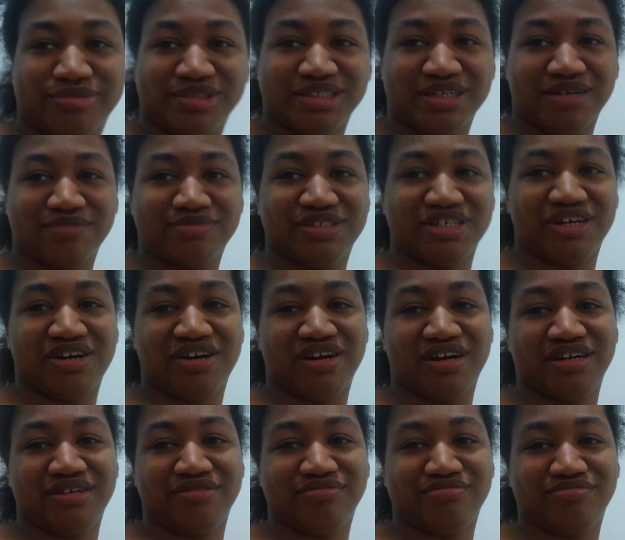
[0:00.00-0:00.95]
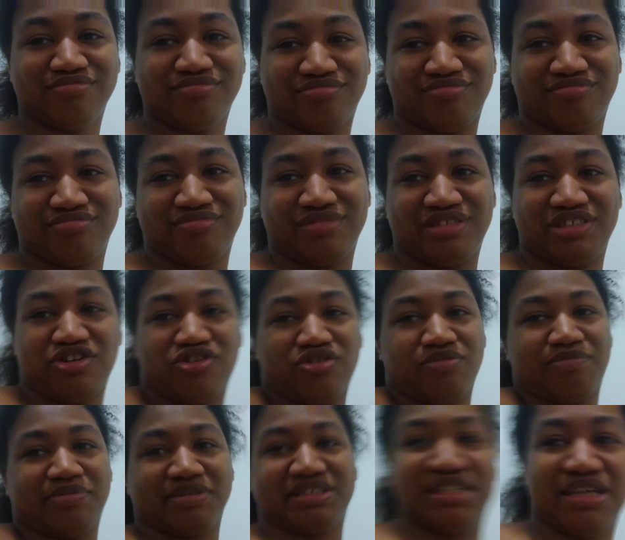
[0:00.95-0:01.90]
I'm sorry.
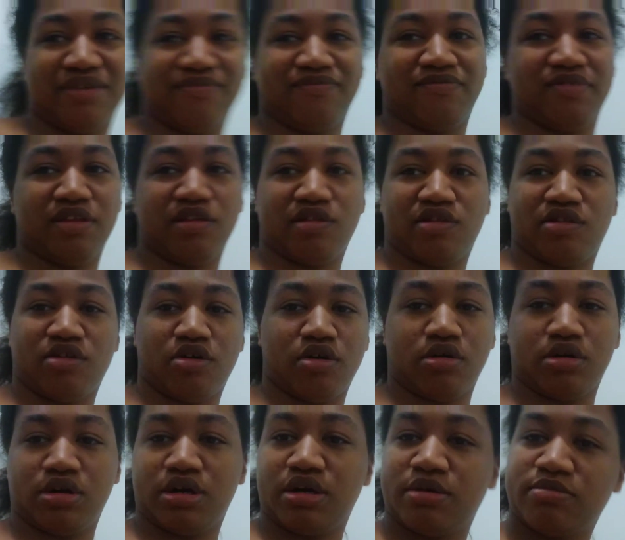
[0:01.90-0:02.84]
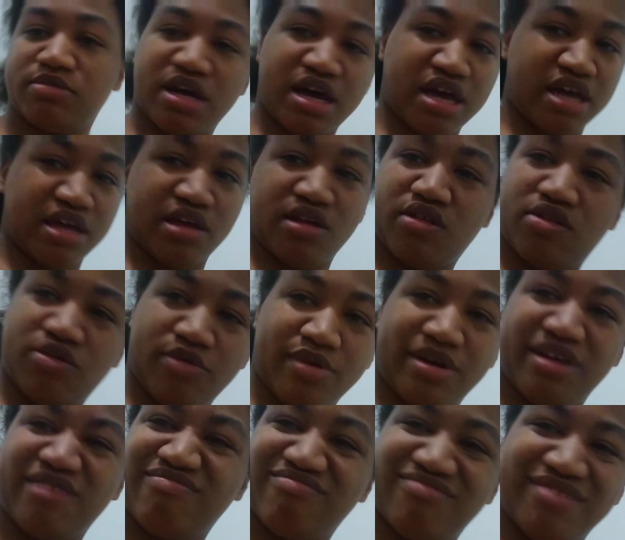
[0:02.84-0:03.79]
0% for this song. I'm not into
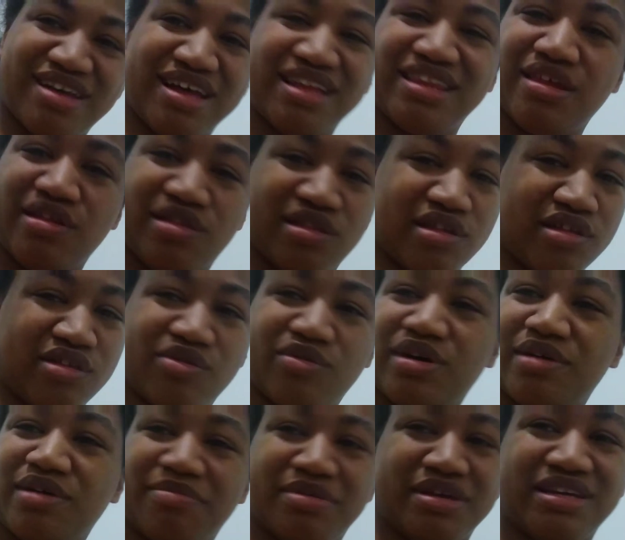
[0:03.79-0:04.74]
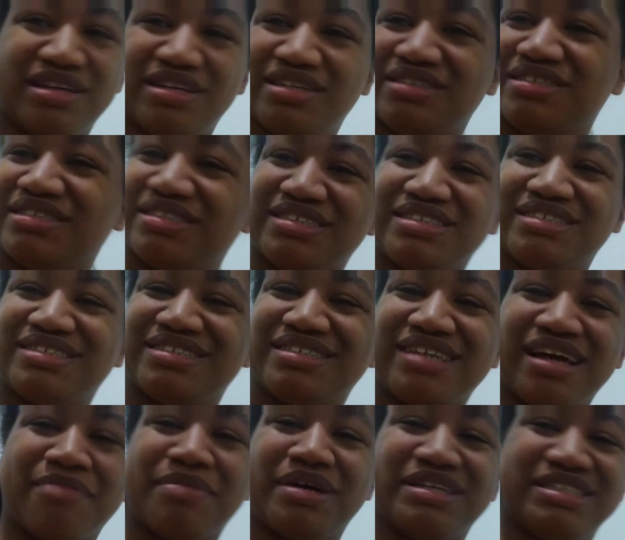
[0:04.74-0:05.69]
it. I listen to it, but it's just
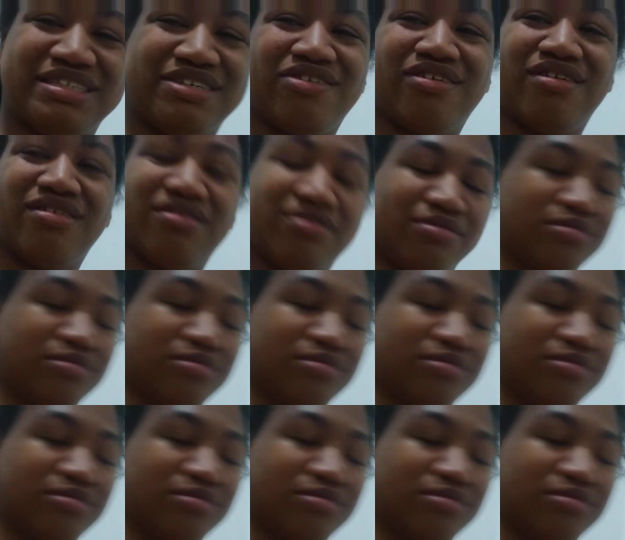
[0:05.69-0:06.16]
not my song.